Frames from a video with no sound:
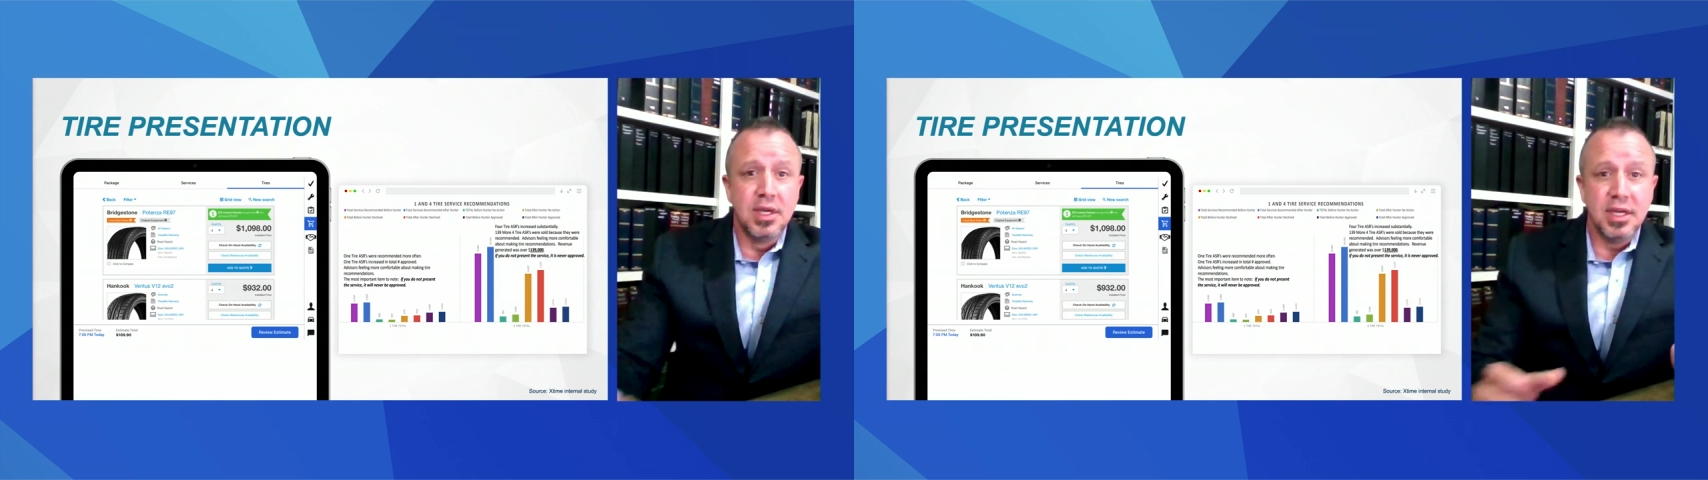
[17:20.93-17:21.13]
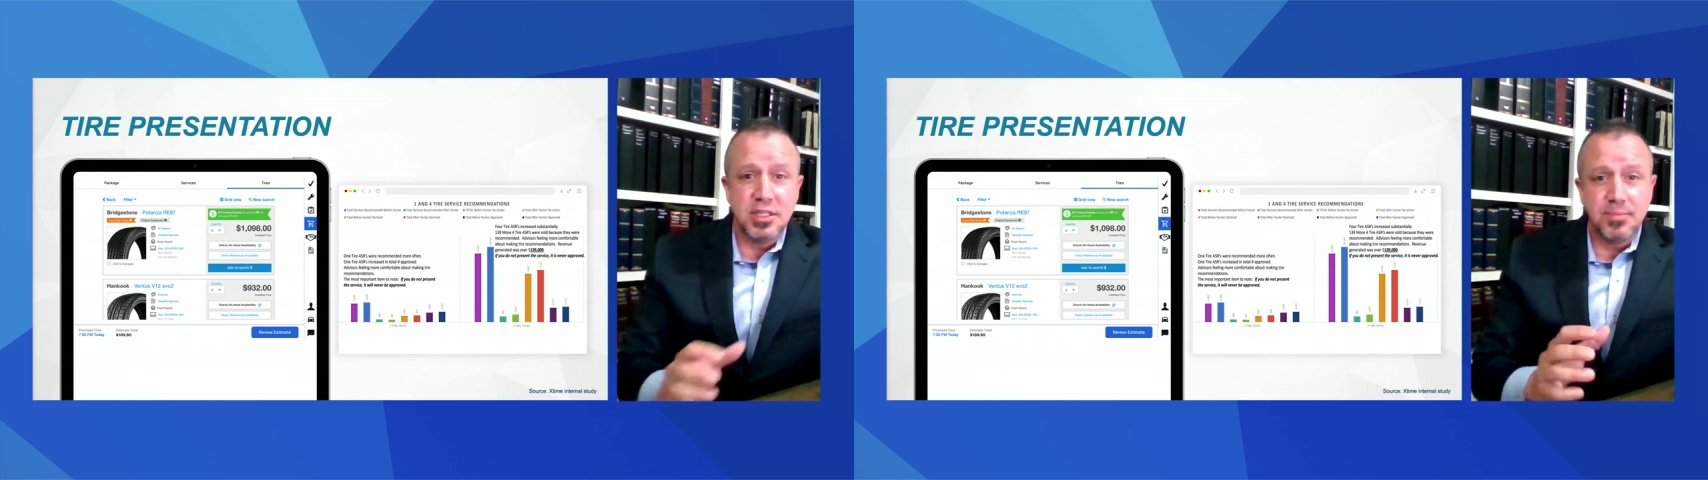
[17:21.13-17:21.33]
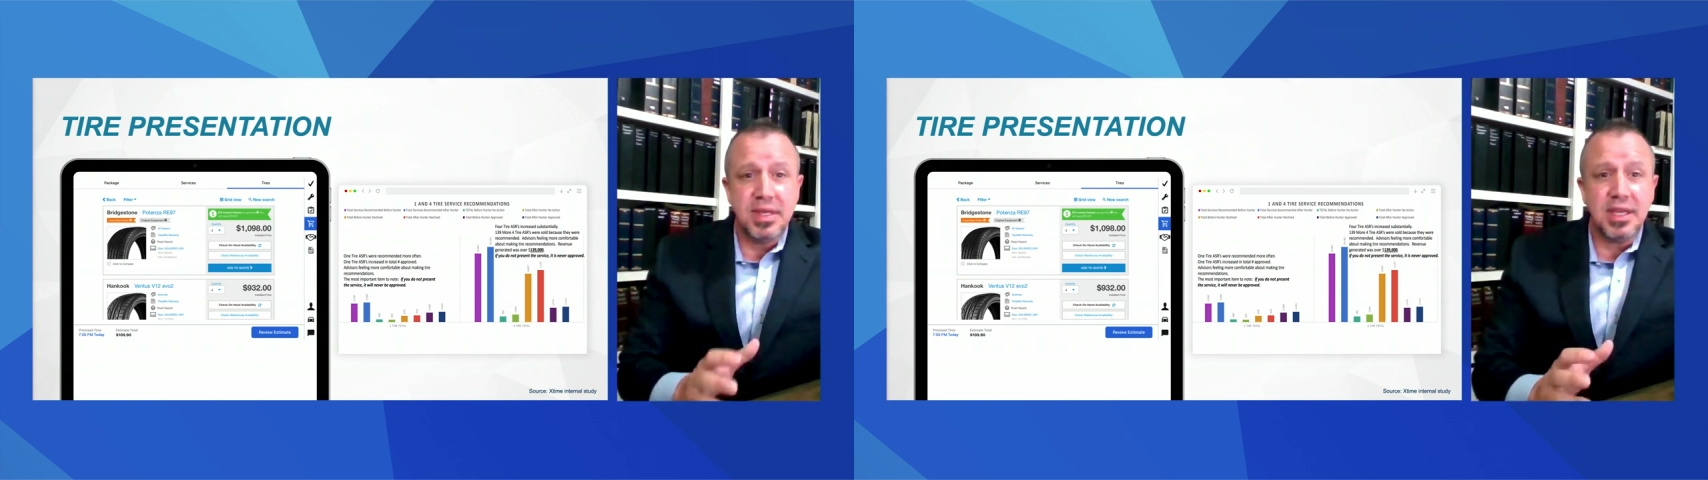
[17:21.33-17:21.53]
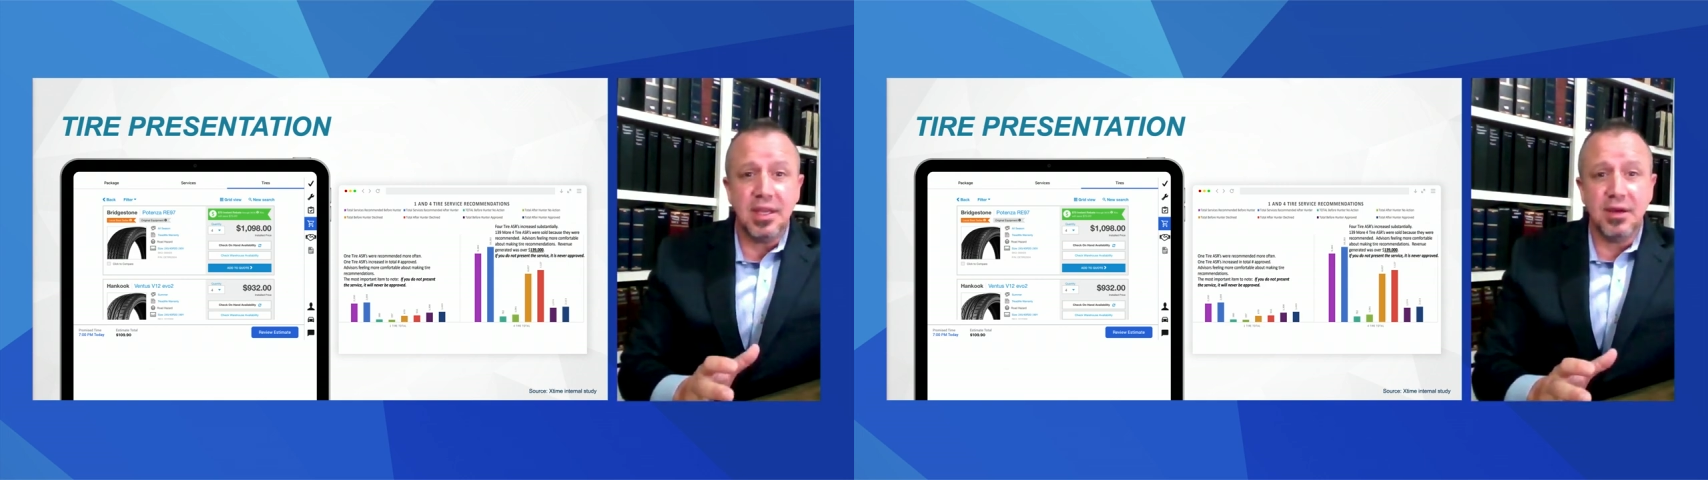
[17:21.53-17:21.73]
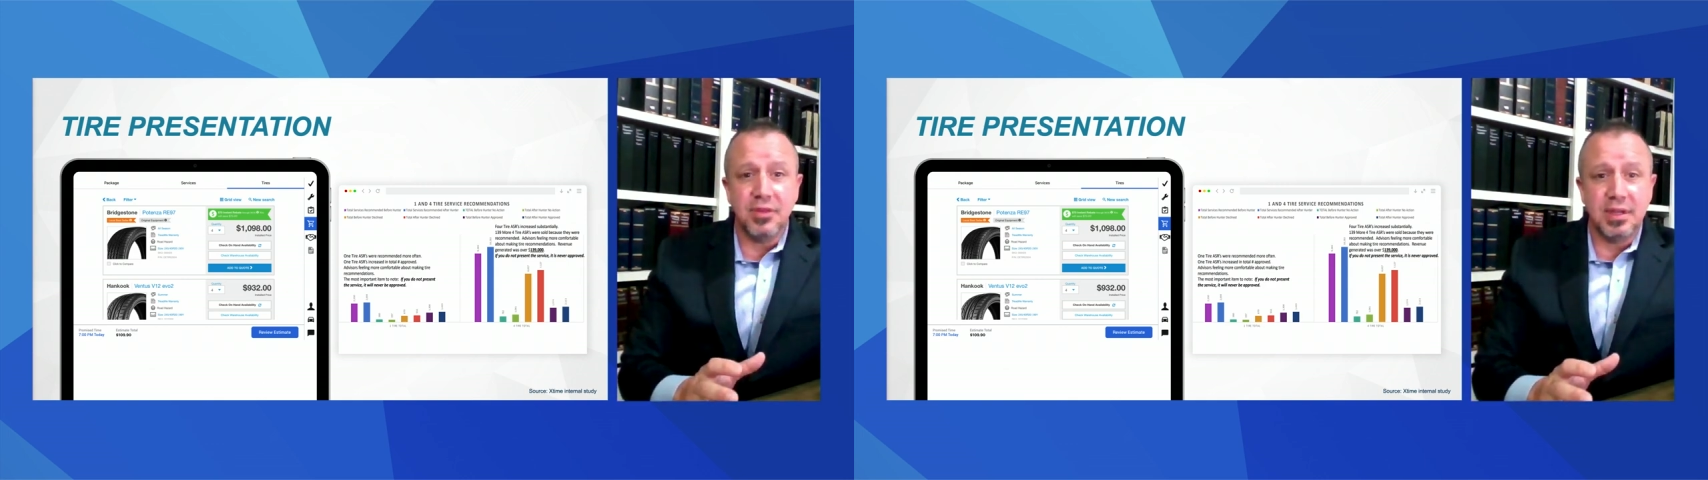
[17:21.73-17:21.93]
And speaking
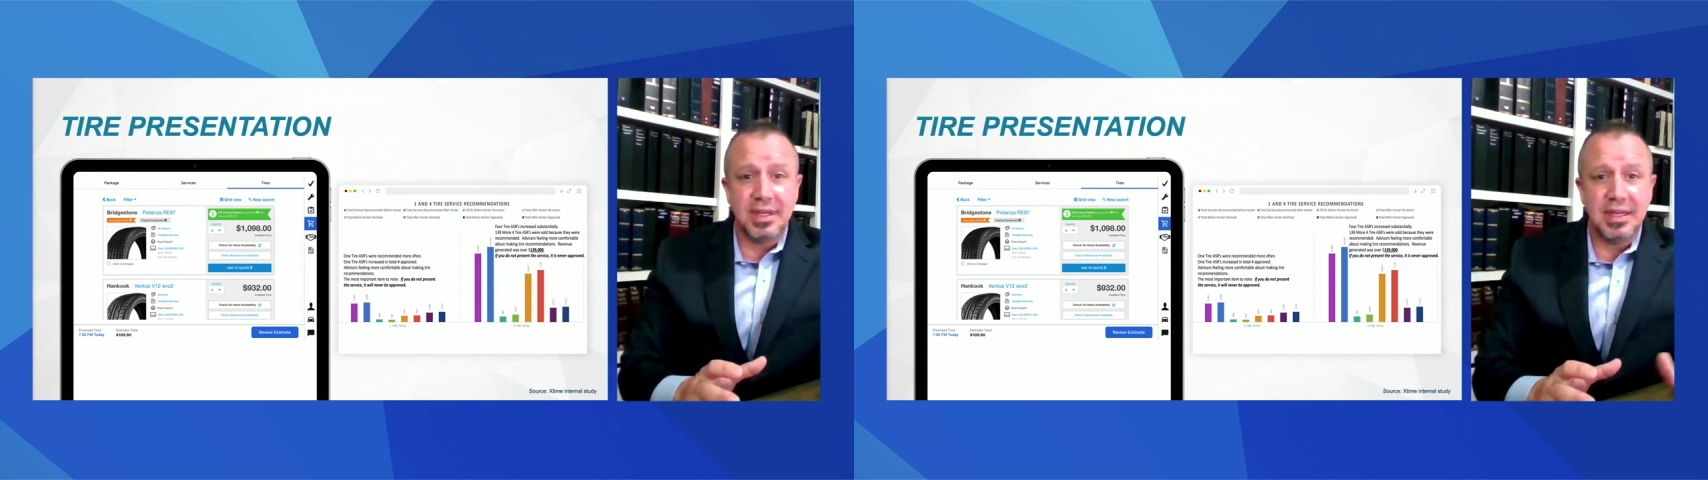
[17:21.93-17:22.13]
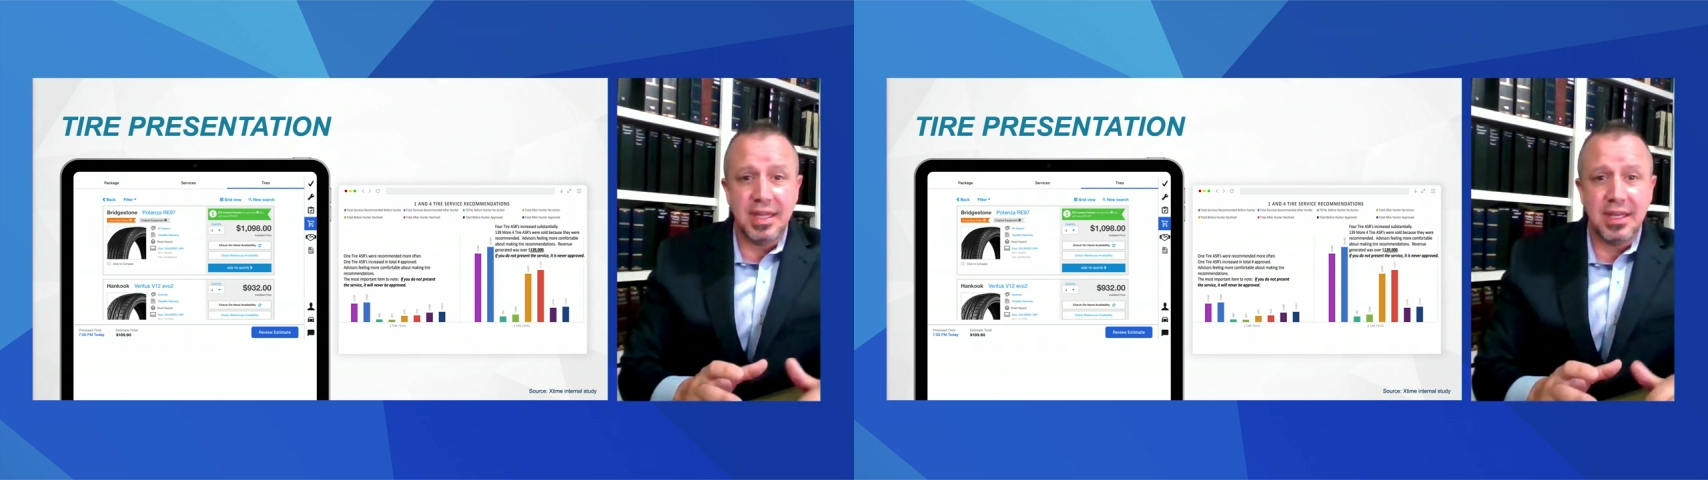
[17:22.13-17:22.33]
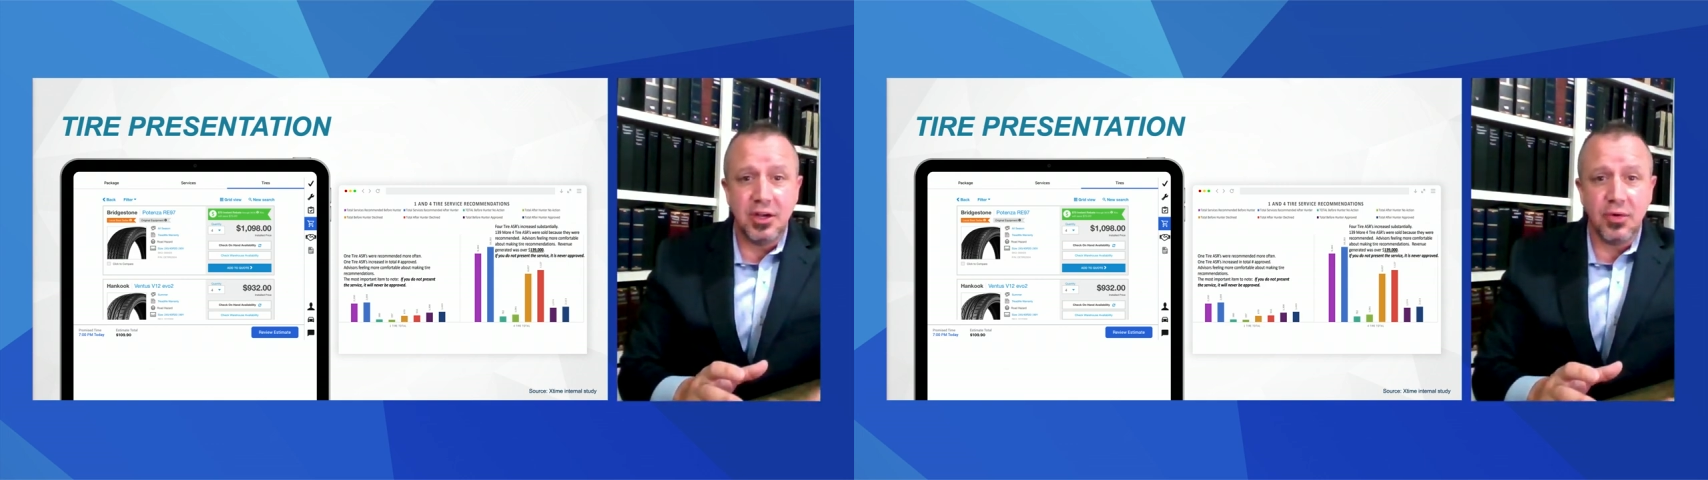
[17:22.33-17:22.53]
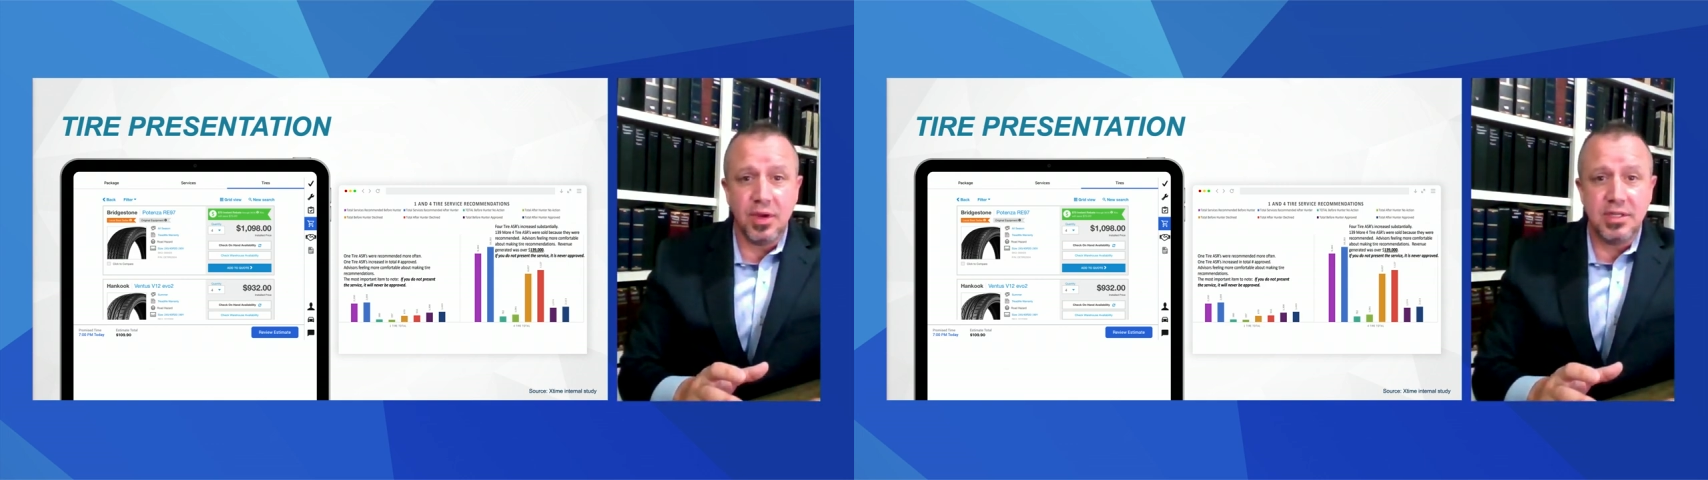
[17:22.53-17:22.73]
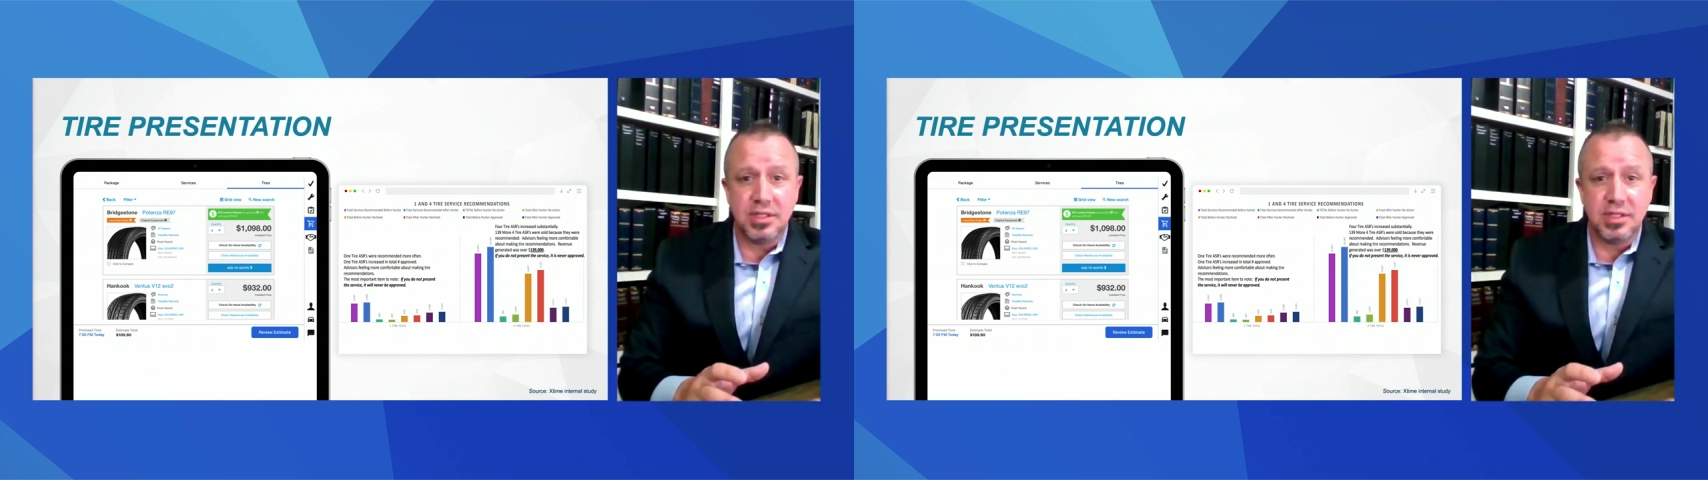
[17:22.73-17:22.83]
of the need to increase the